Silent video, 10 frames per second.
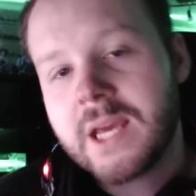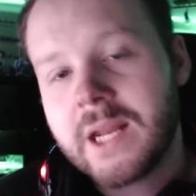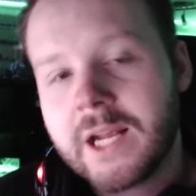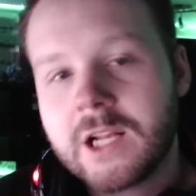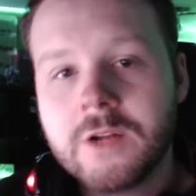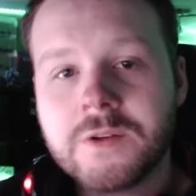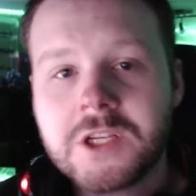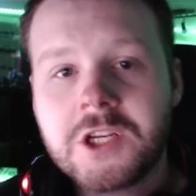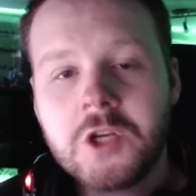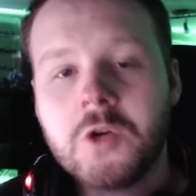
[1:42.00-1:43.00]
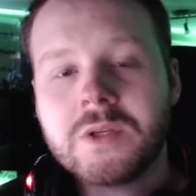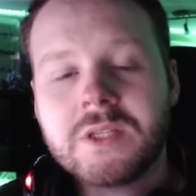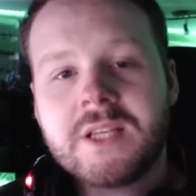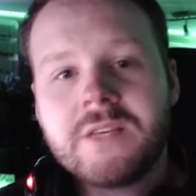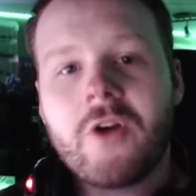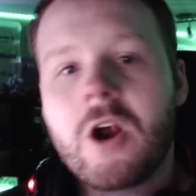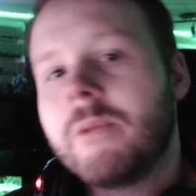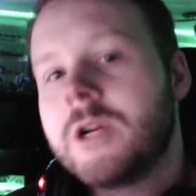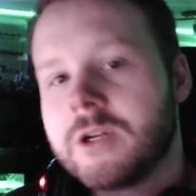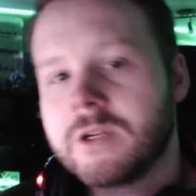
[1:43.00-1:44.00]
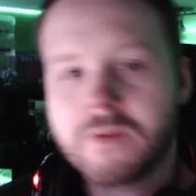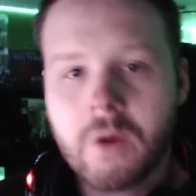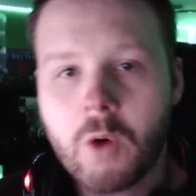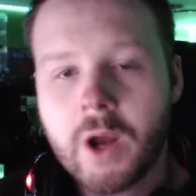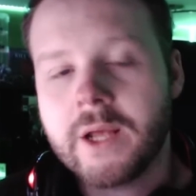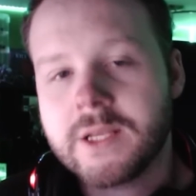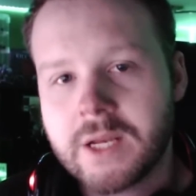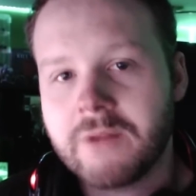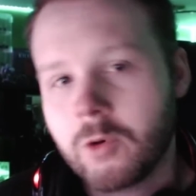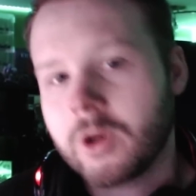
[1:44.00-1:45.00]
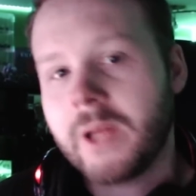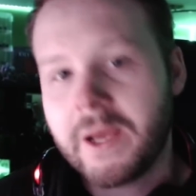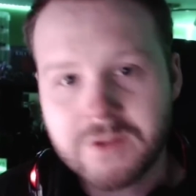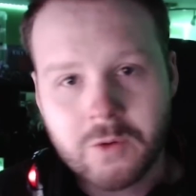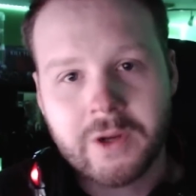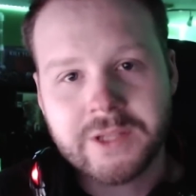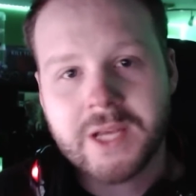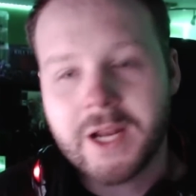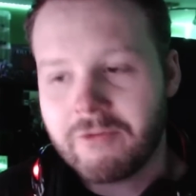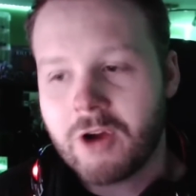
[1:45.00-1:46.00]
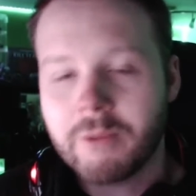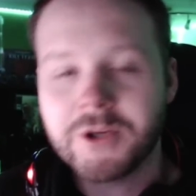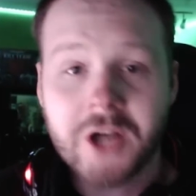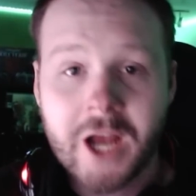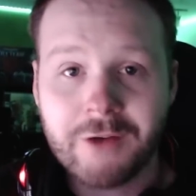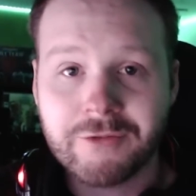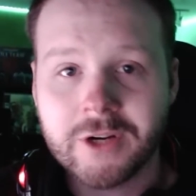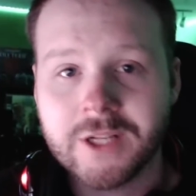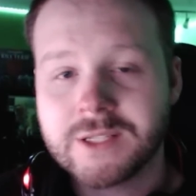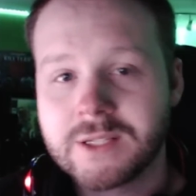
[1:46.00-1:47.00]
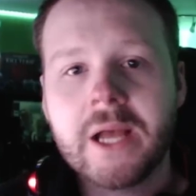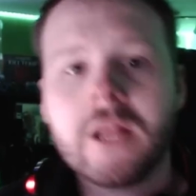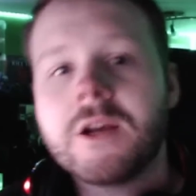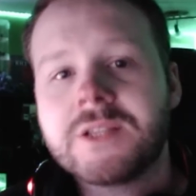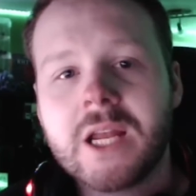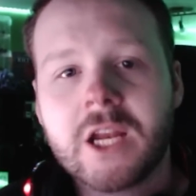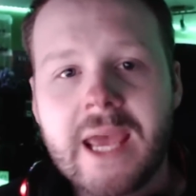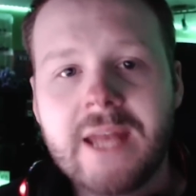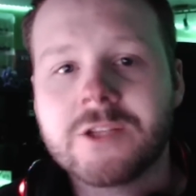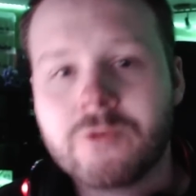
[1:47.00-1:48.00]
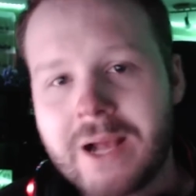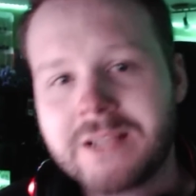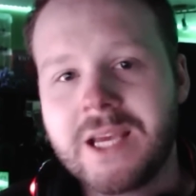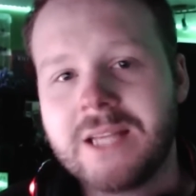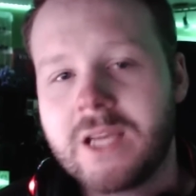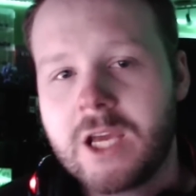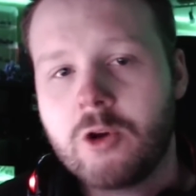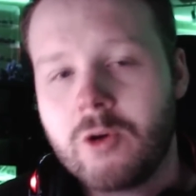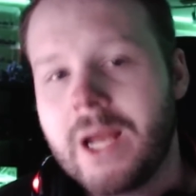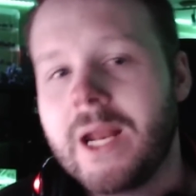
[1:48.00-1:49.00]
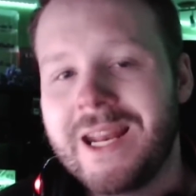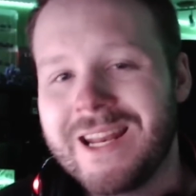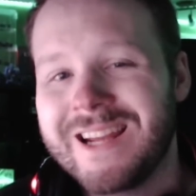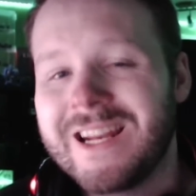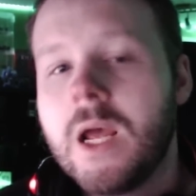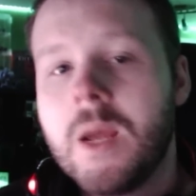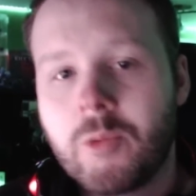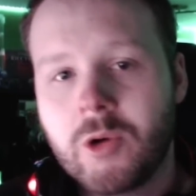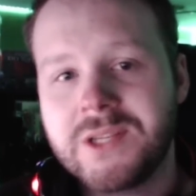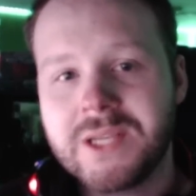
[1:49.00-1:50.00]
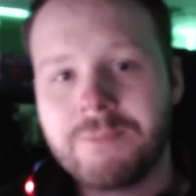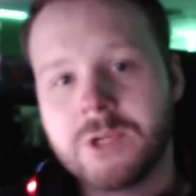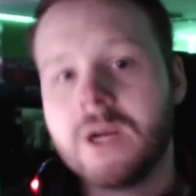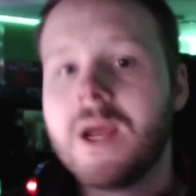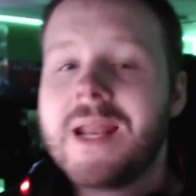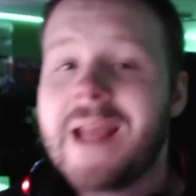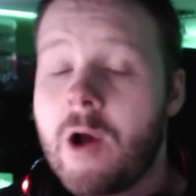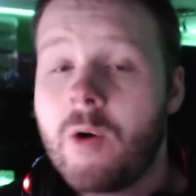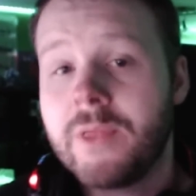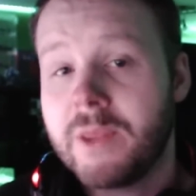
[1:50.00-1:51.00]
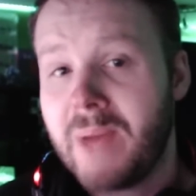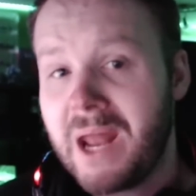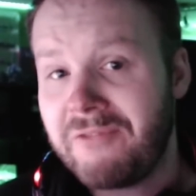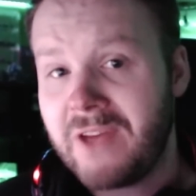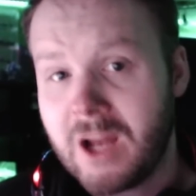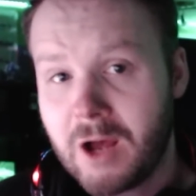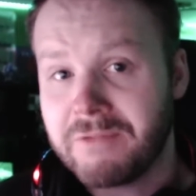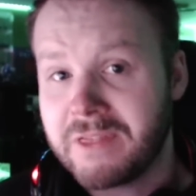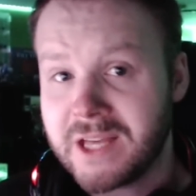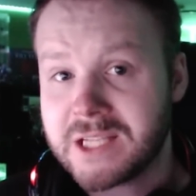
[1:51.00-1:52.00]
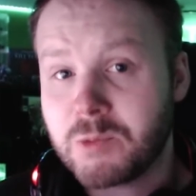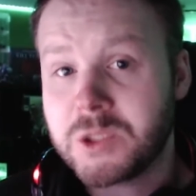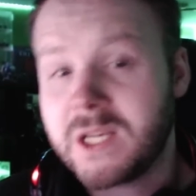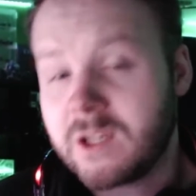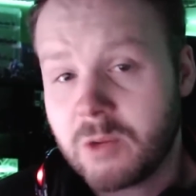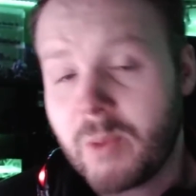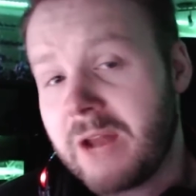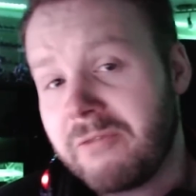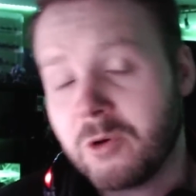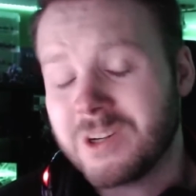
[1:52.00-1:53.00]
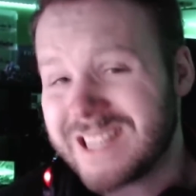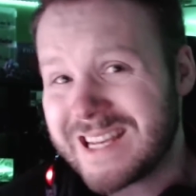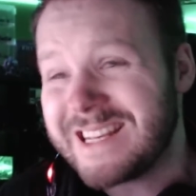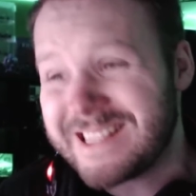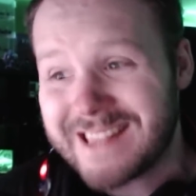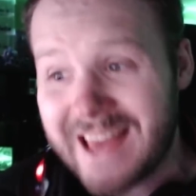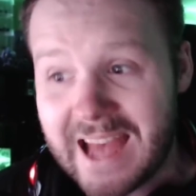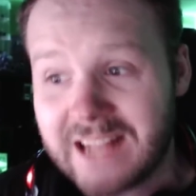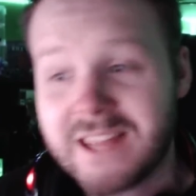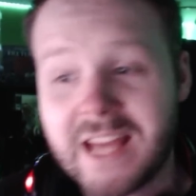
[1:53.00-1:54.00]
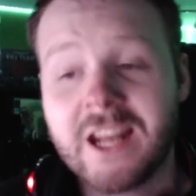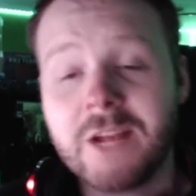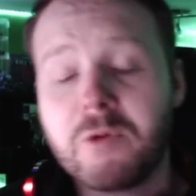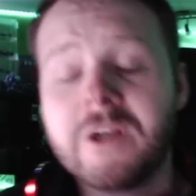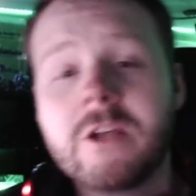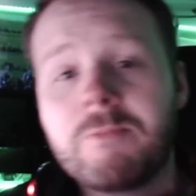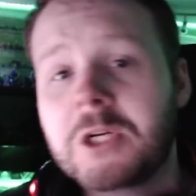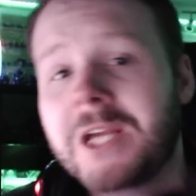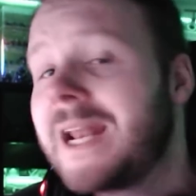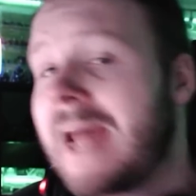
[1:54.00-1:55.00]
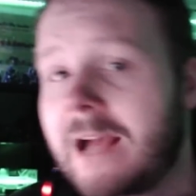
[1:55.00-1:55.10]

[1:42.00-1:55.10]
kit includes two sets of armigers, one set of Warglaives, one set of armiger Helverins, alongside a Canis Rex kit that can create a Knight Preceptor. Now, the benefit of this particular Battle Force is that that Knight Preceptor kit